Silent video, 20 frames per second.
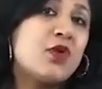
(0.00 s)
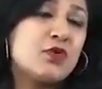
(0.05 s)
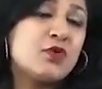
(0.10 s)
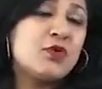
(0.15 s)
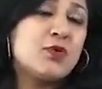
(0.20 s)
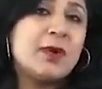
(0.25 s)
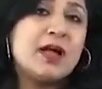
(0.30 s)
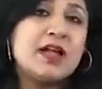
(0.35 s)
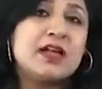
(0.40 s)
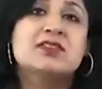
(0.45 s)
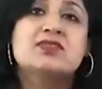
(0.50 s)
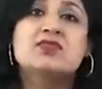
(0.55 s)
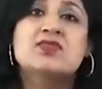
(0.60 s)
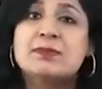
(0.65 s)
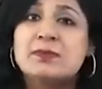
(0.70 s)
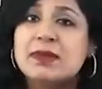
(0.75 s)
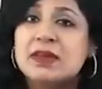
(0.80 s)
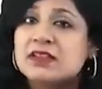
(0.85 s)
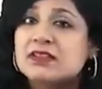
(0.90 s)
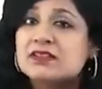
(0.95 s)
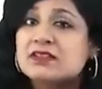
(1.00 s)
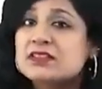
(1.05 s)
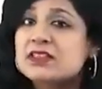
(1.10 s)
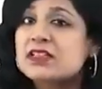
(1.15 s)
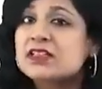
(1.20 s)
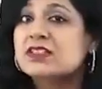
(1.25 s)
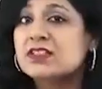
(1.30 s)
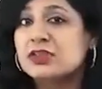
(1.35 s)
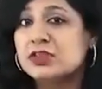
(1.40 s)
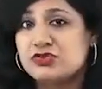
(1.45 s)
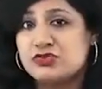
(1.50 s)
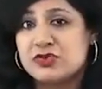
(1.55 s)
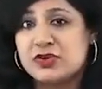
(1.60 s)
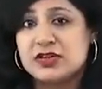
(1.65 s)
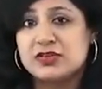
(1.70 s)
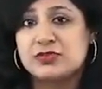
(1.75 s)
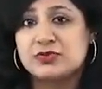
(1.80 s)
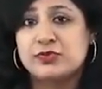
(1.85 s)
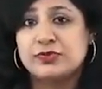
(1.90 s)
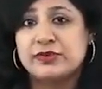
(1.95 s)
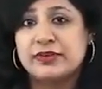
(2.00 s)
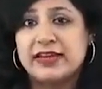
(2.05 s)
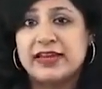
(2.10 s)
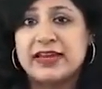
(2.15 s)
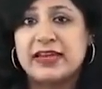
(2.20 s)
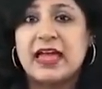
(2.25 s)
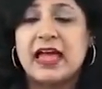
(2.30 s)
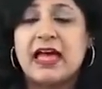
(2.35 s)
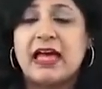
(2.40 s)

glaucomas remains the surgeries only,